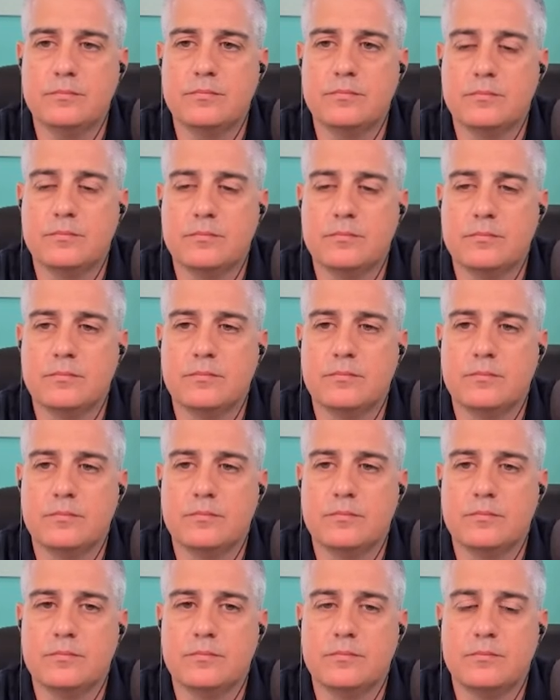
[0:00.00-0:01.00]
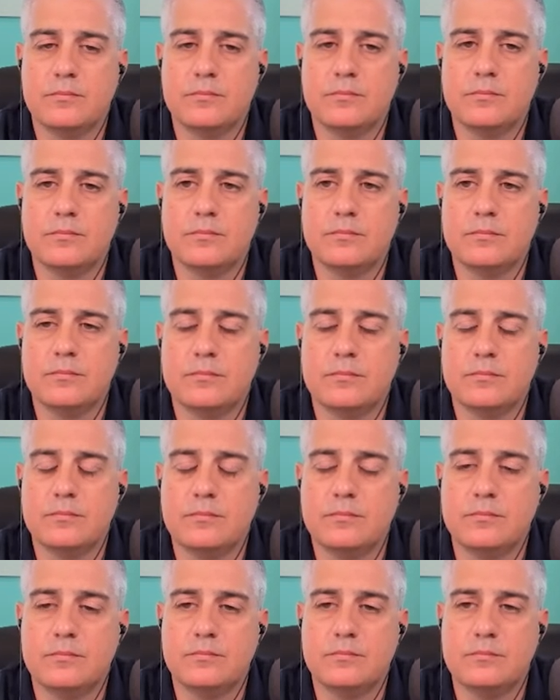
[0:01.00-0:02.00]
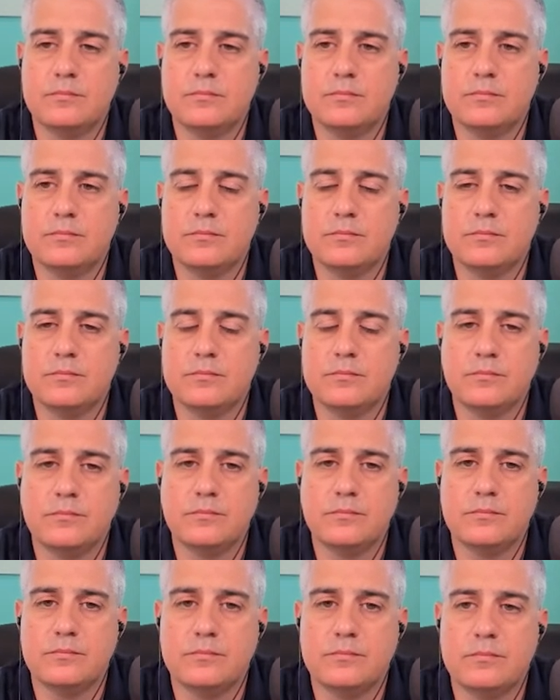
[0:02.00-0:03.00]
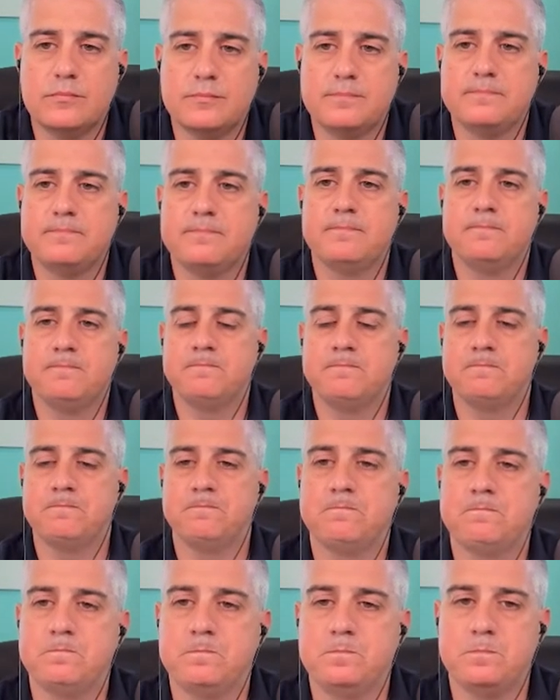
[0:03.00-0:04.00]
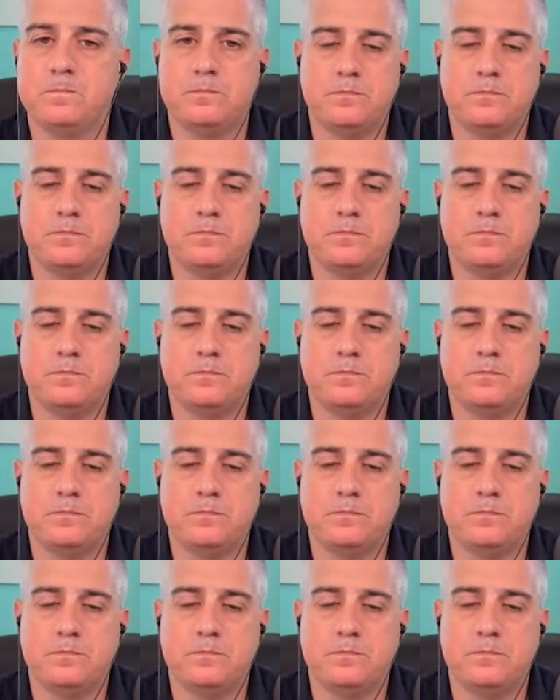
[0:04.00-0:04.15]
(silent)